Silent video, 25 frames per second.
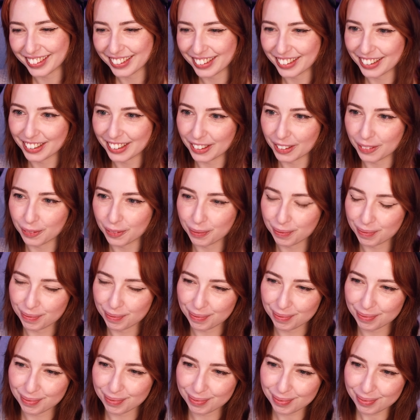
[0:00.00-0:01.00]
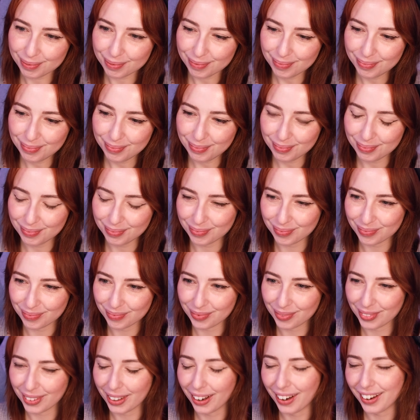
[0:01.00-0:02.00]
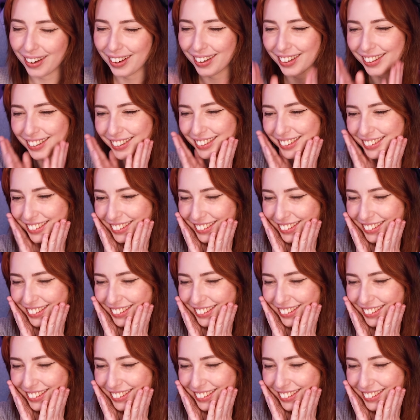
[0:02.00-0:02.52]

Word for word: You're my soulmate who's perfect oh.